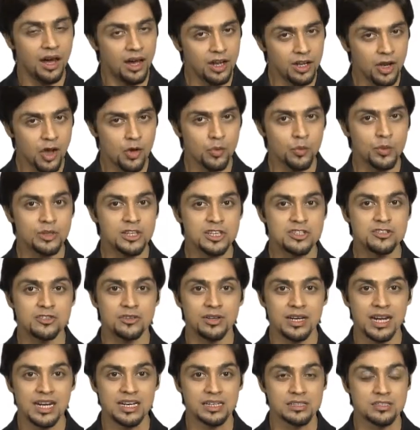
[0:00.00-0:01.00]
along with its
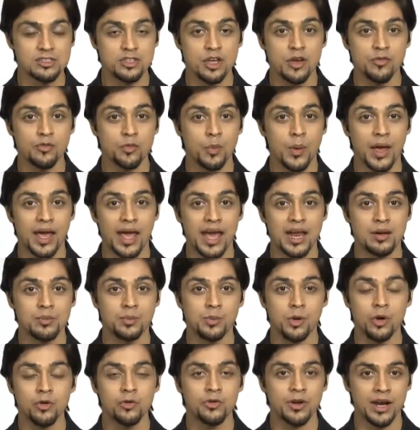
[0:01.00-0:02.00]
related software and
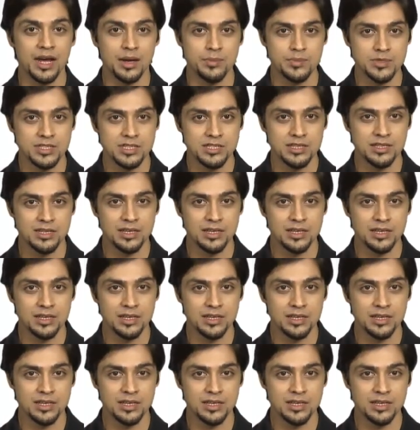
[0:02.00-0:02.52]
programs.